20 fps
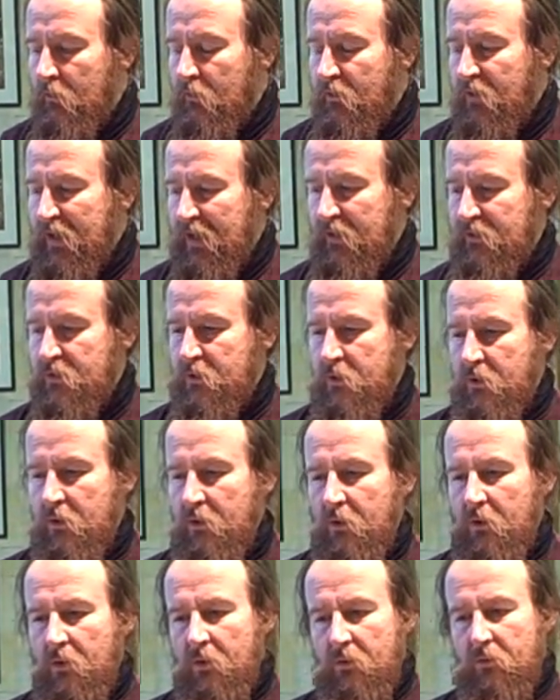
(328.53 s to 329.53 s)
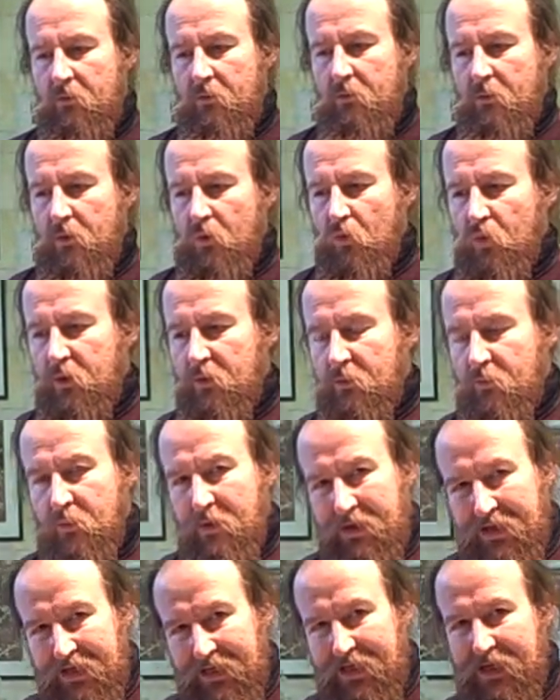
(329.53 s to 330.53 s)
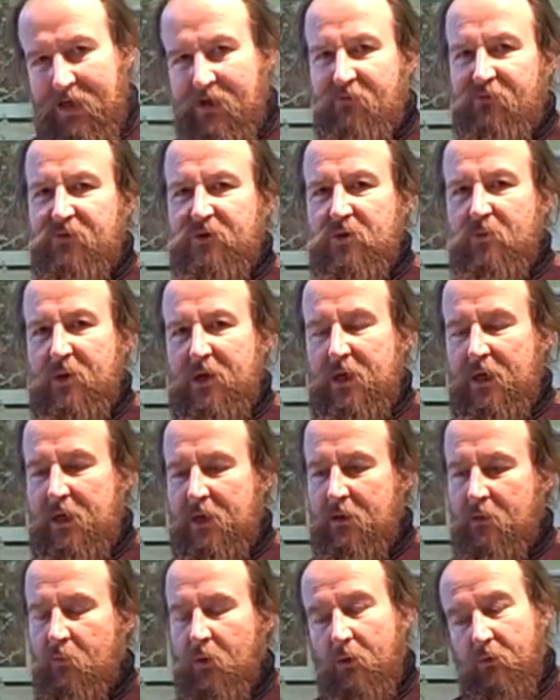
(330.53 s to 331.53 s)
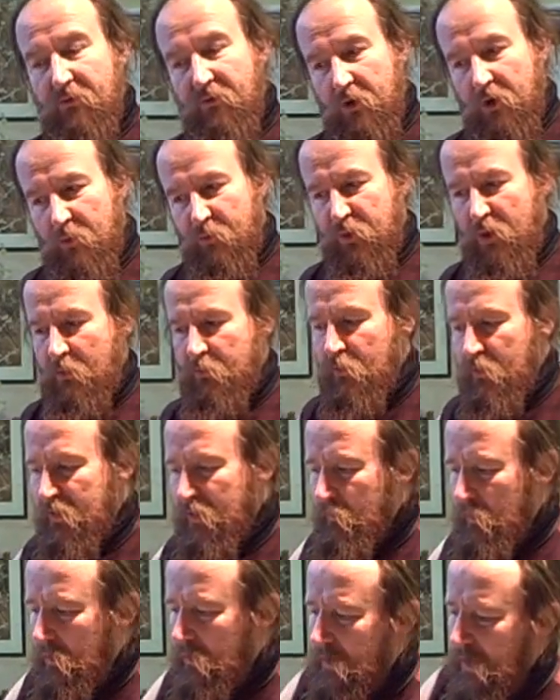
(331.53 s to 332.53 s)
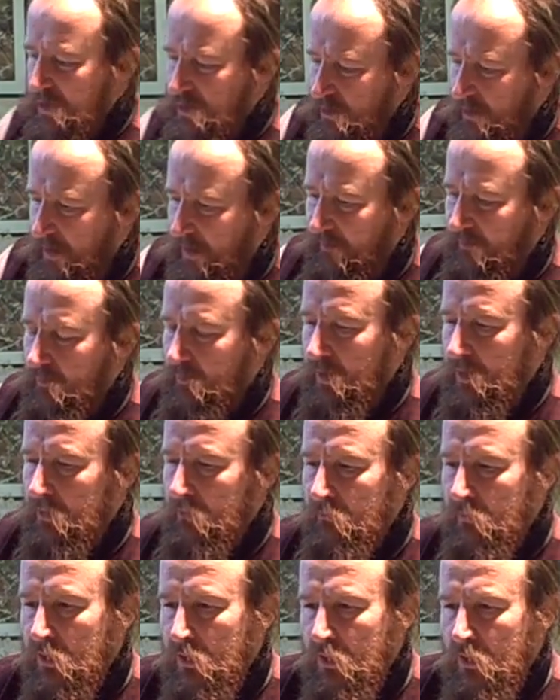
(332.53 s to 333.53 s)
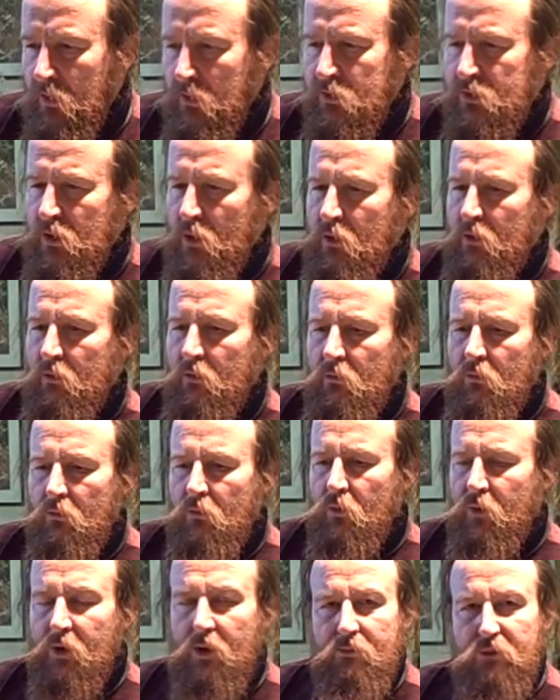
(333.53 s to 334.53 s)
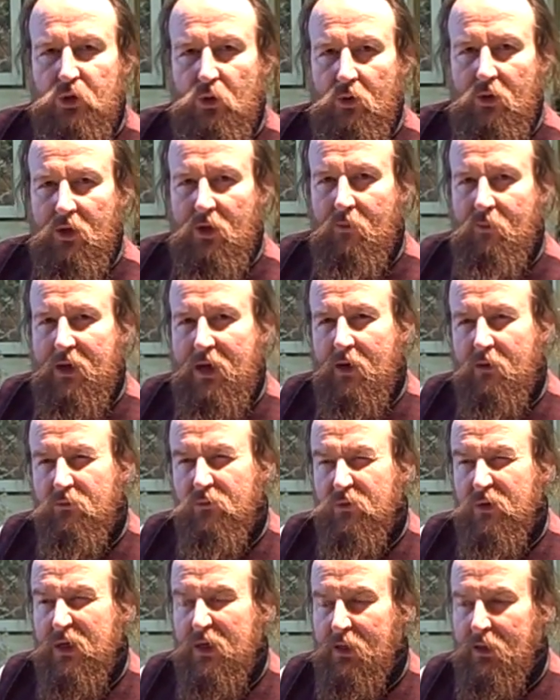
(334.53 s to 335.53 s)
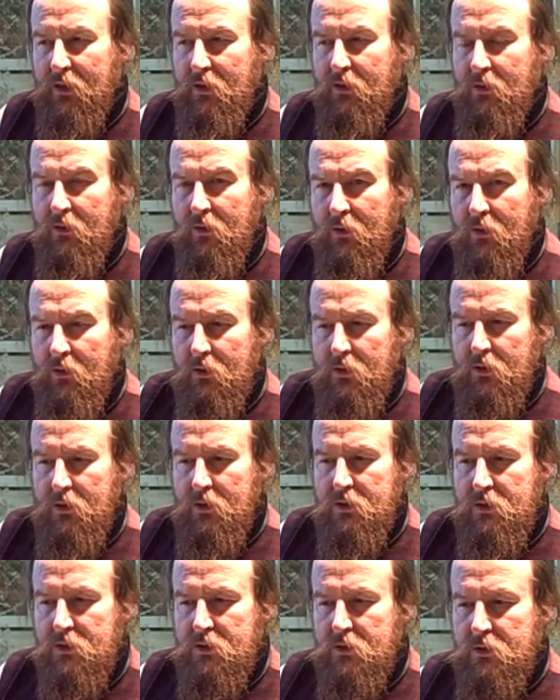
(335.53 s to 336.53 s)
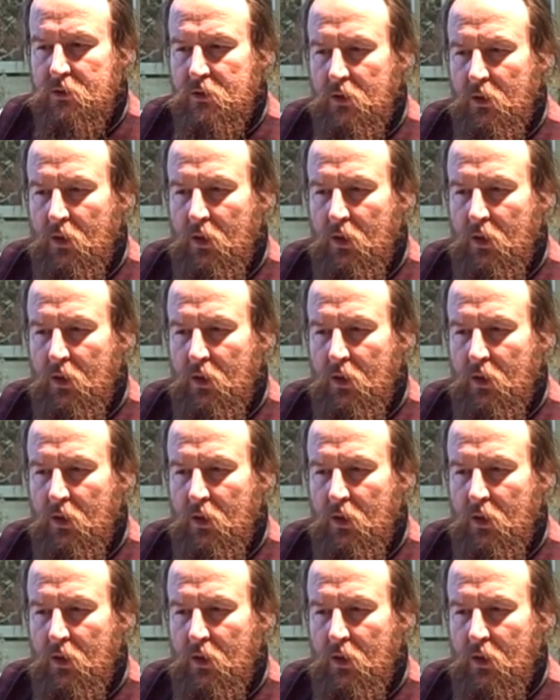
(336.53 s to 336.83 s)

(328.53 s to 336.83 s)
that would love to be here, but we've got a problem with immigration, haven't we? So what I'm talking about really is,